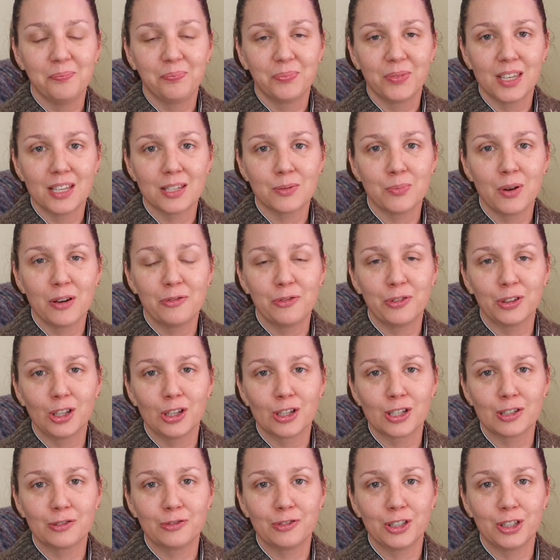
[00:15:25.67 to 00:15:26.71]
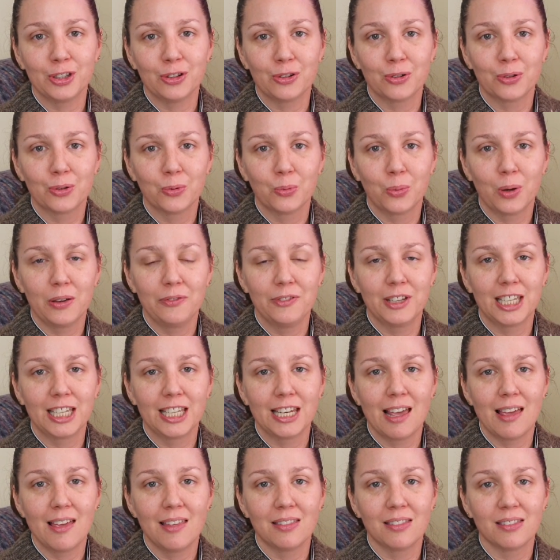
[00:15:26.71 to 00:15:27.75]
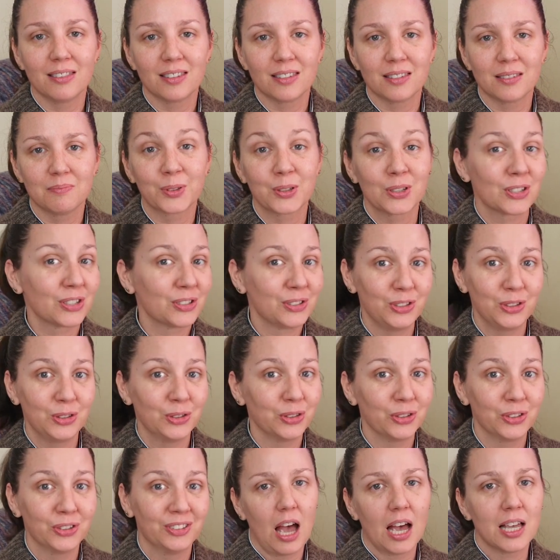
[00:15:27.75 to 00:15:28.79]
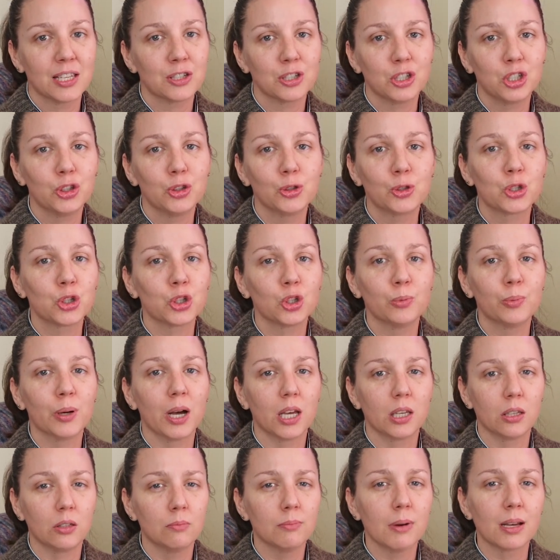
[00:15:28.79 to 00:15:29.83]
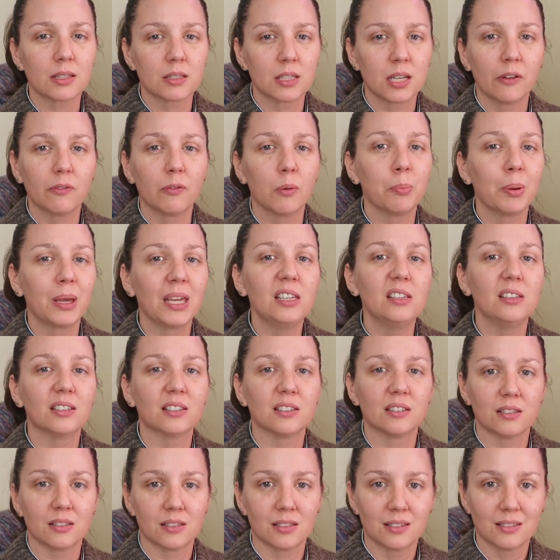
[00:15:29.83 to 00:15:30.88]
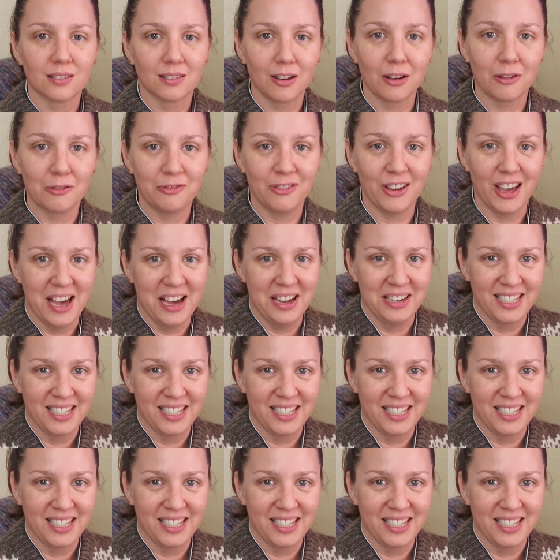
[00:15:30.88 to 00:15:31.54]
There's my philosophy on weaving in ends, because, you know, as a YouTuber, you must have opinions, I found.